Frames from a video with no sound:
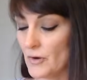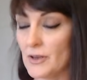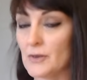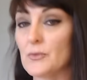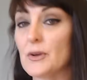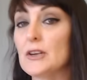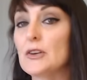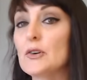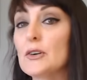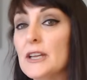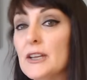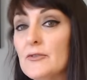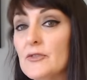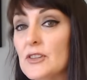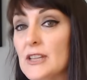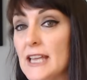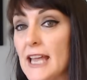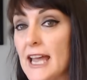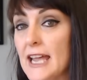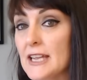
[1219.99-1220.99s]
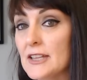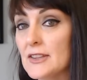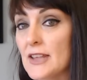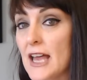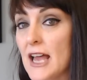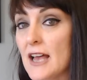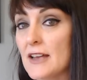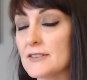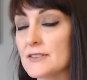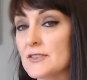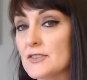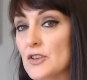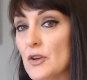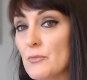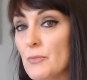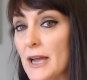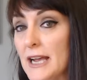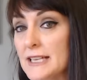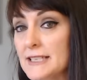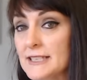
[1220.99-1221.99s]
And we're looking for the eighth house. So
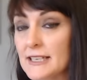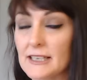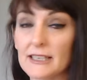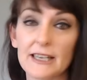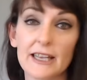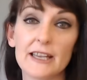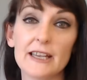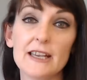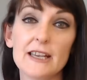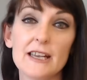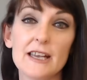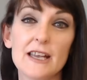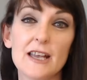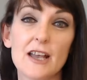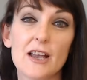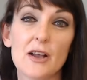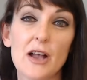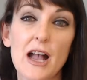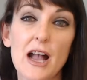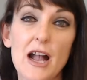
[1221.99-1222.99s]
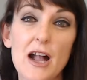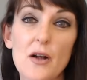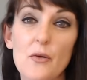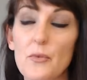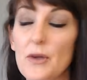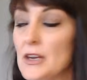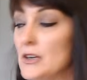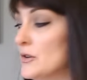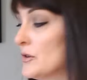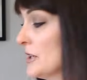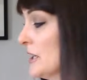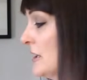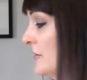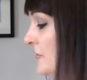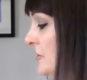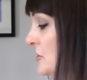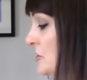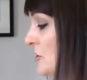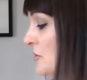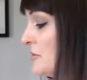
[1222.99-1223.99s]
basically, uh, we're looking
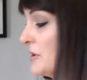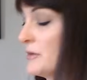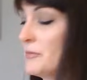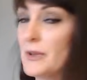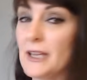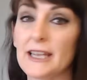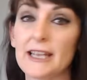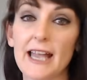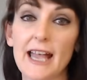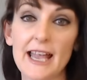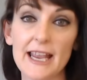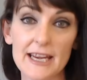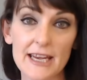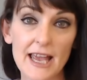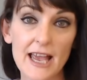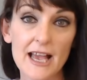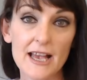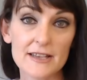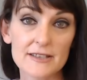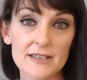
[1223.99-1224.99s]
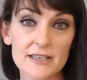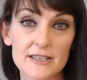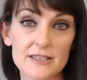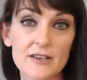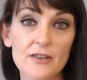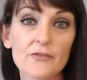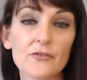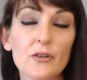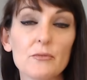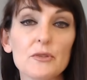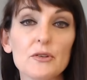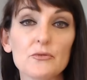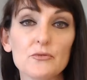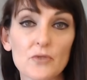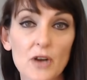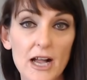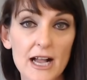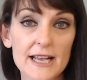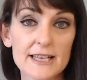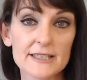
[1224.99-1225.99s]
for Jupiter being eight houses from the
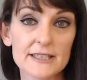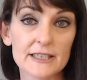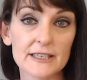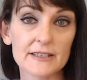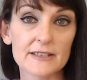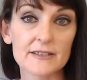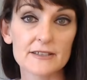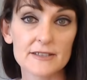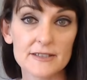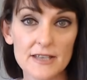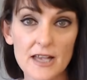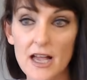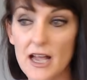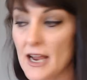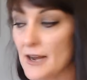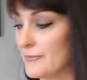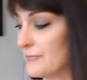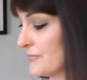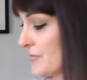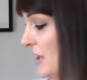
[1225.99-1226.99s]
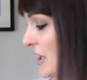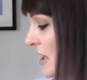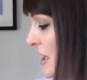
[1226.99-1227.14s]
rising sign.